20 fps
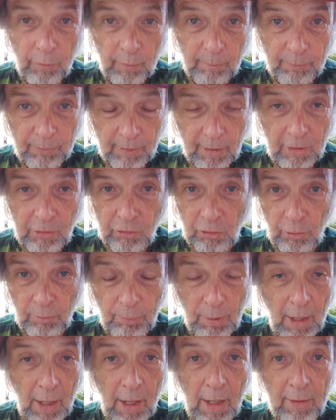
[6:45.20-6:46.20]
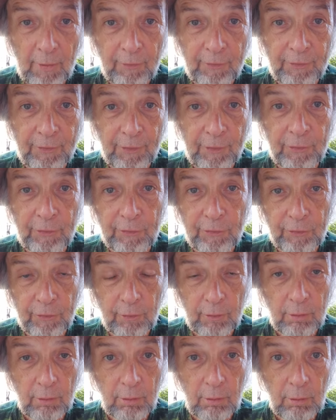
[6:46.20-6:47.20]
For the pleasure palaces
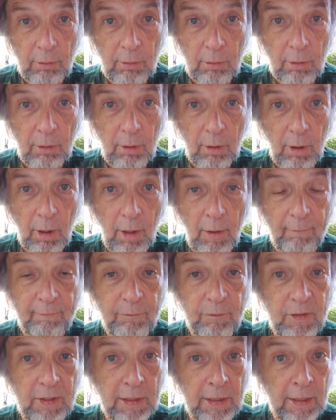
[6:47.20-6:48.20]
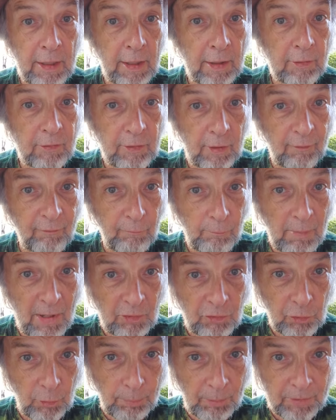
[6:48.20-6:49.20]
of the kings of
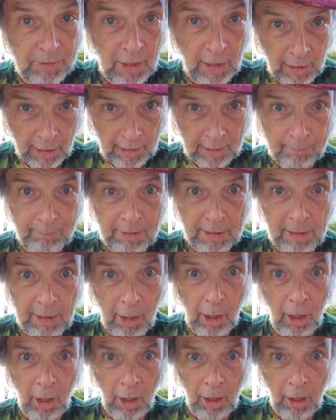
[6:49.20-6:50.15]
Mesopotamia.